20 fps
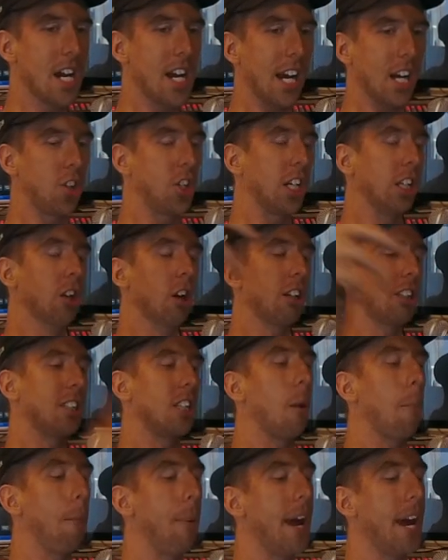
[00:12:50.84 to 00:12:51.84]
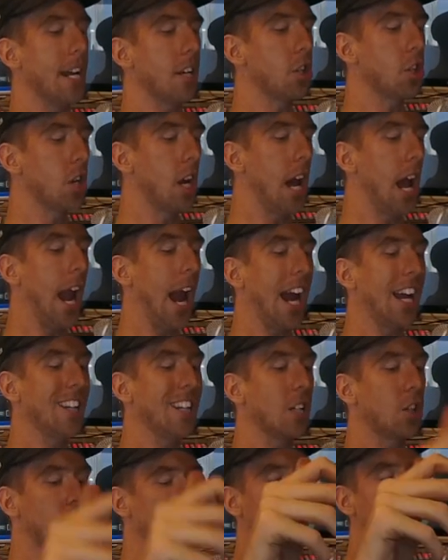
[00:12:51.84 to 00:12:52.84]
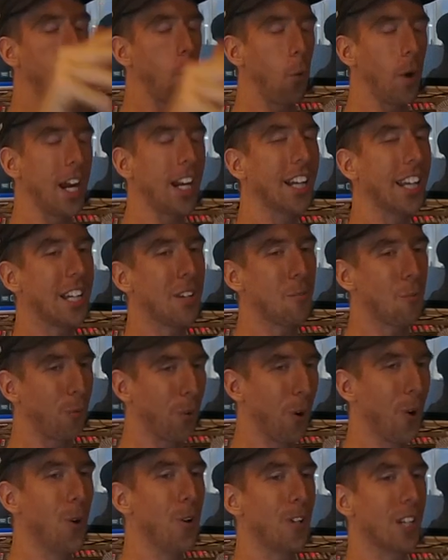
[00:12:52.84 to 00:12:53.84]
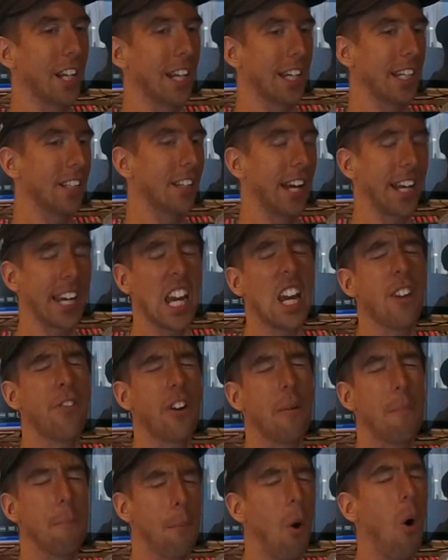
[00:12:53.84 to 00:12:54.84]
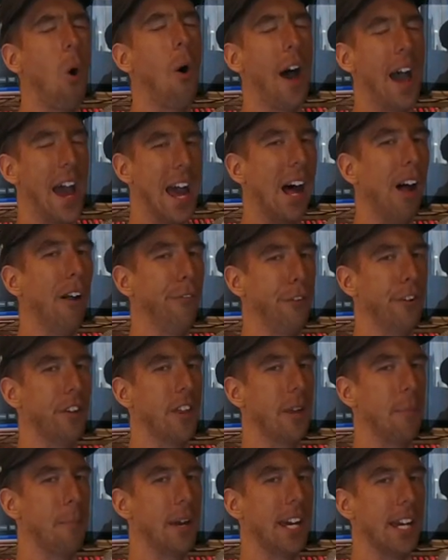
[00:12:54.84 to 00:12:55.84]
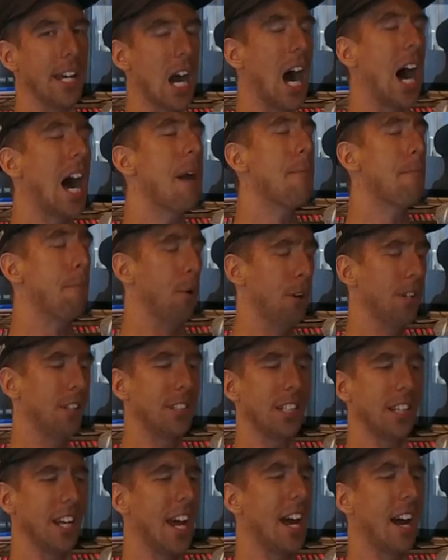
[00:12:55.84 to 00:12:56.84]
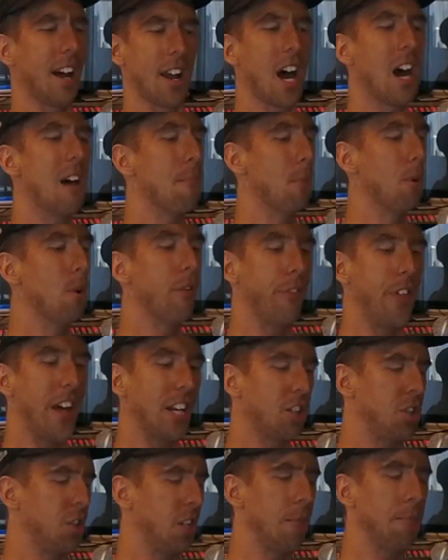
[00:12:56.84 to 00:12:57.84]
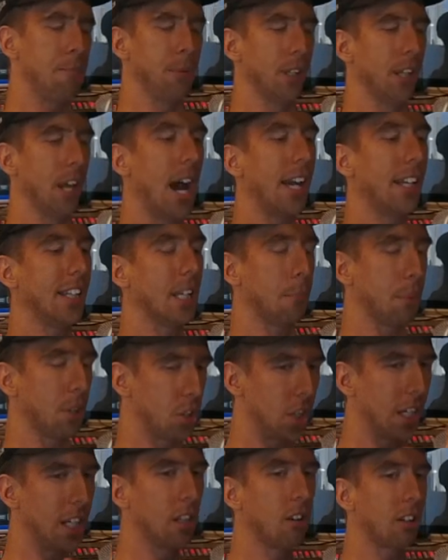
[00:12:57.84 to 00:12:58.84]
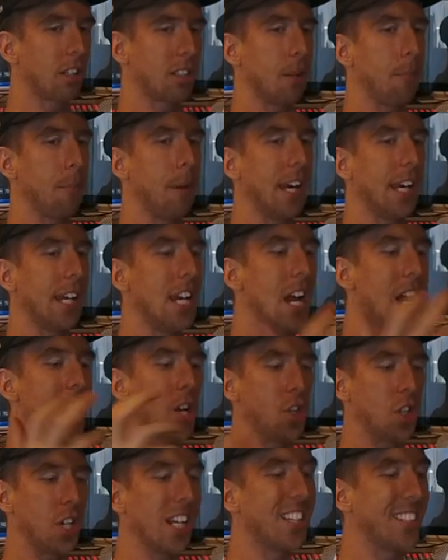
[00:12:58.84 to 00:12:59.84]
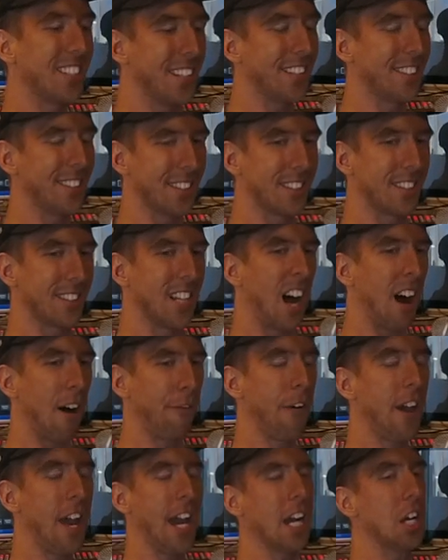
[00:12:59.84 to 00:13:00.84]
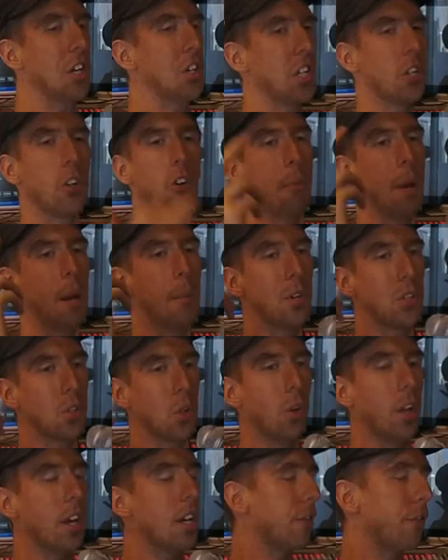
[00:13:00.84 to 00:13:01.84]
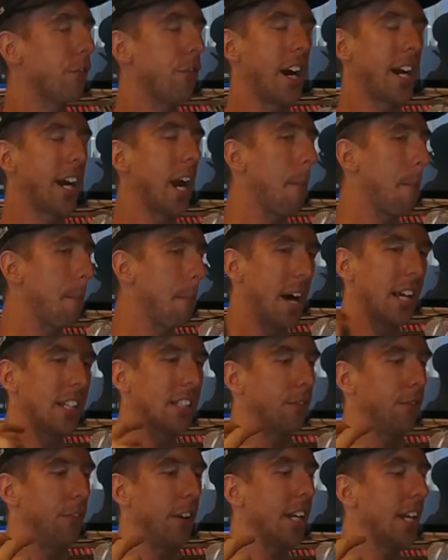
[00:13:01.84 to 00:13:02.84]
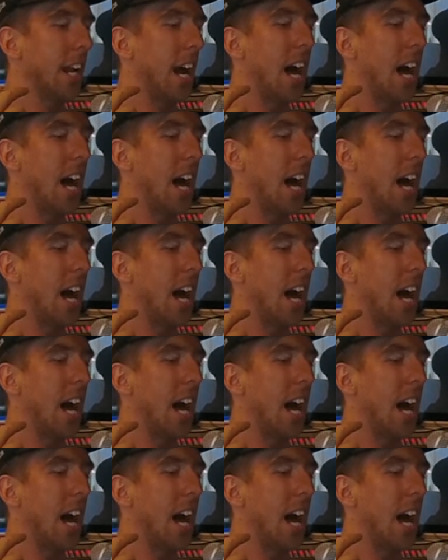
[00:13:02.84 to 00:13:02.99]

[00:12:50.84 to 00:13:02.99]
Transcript: And she looks at the bench and then she really rudely, like even more alpha than me. I pussied out. I moved that shit politely. But she looks at me, she sees the stuff, and she remembers all those fucking BuzzFeed